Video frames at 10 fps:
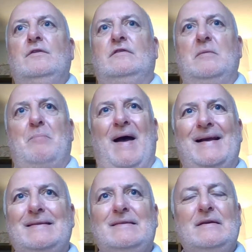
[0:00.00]

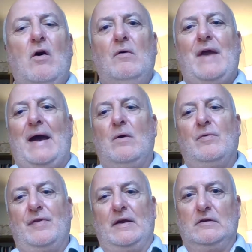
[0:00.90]
Depending on how
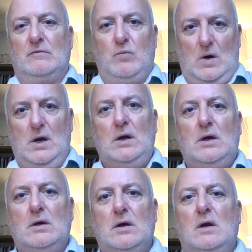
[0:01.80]
things
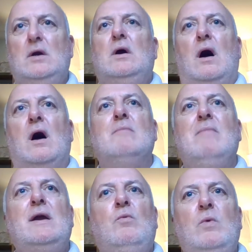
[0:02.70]
work, I
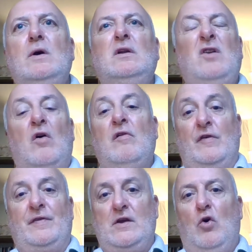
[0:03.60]
may well offer
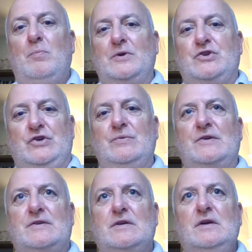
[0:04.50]
the
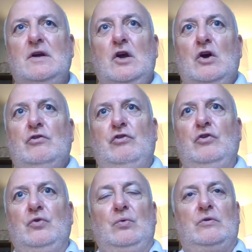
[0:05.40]
opportunity
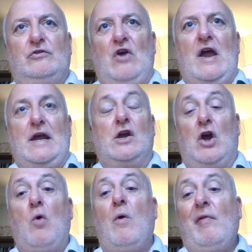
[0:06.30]
to, say,
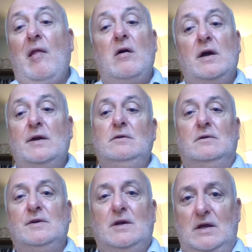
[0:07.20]
go online
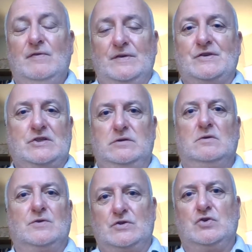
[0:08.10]
on a given
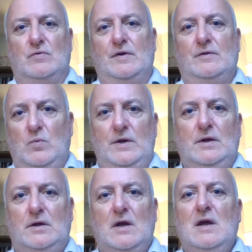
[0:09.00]
slot during the
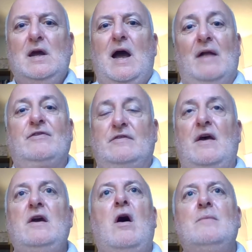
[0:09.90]
week and
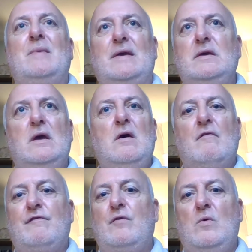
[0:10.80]
say, I'm here
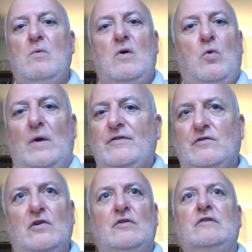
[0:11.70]
for
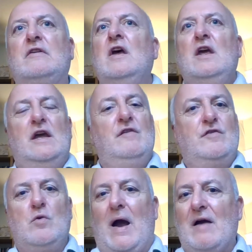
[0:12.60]
questions if
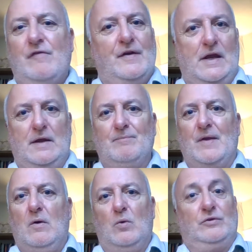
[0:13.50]
you have any, or